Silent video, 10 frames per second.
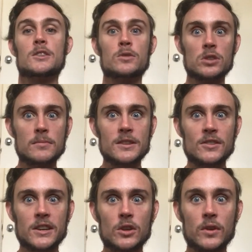So it's almost
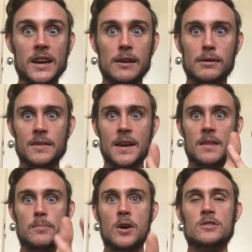like you're hearing the
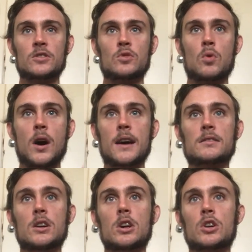other person
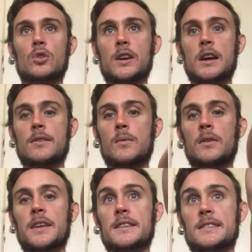twice. You're hearing
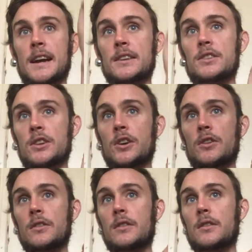what they say to
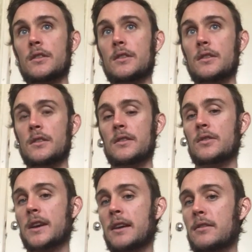you,
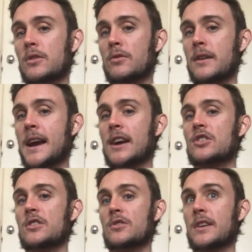you're hearing your
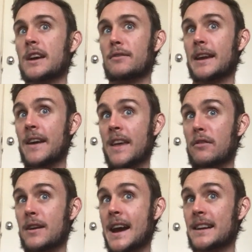reaction, you're hearing how they
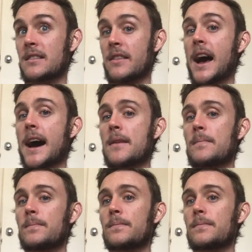react to
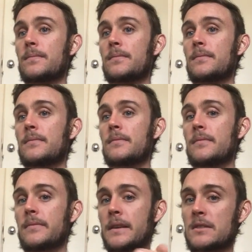that,
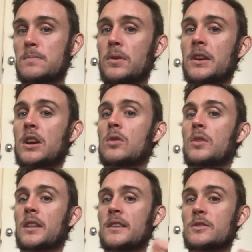then responding
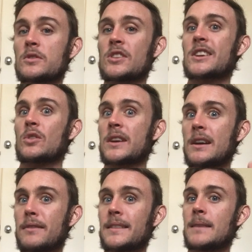accordingly. So it's like you're
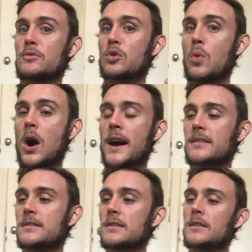hearing them
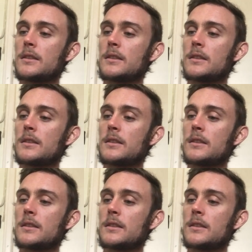twice.